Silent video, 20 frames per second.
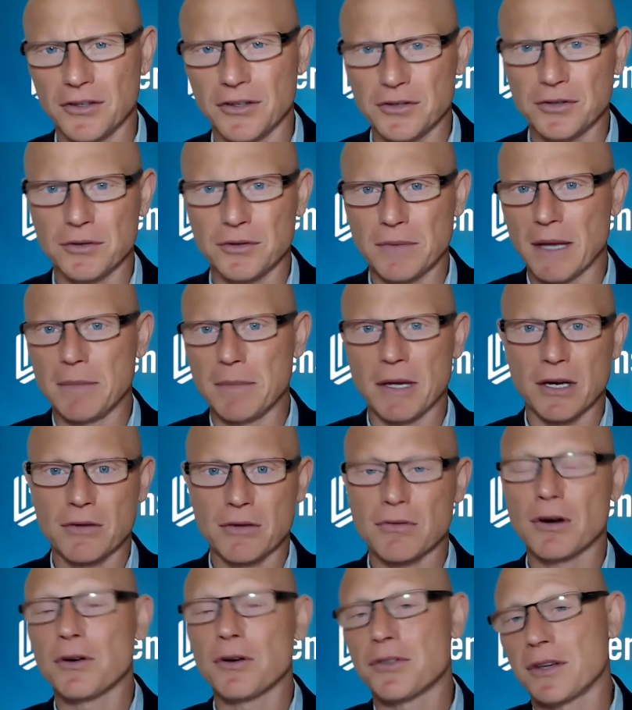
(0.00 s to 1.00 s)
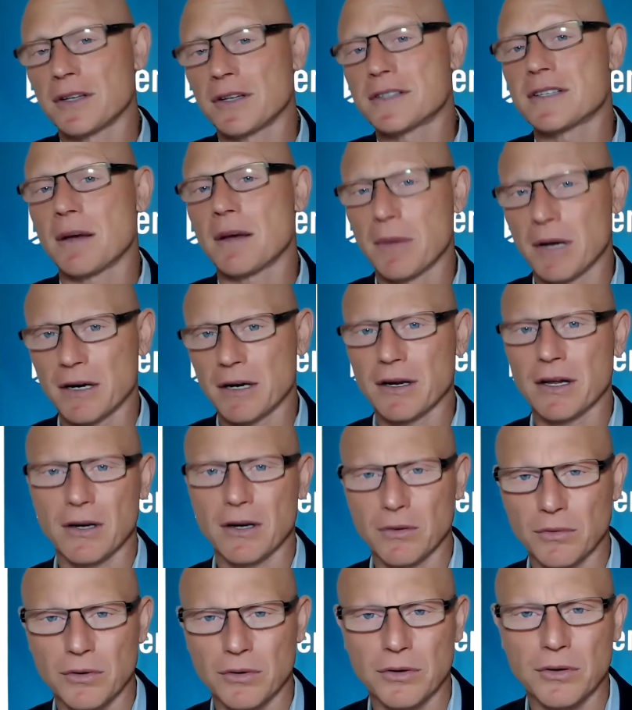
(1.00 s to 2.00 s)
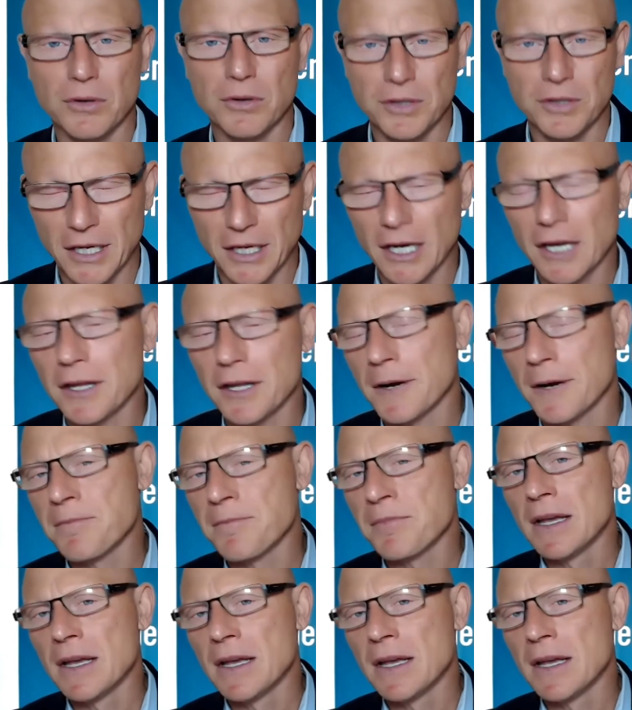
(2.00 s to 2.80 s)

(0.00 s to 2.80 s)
maybe a growth in some area or the other.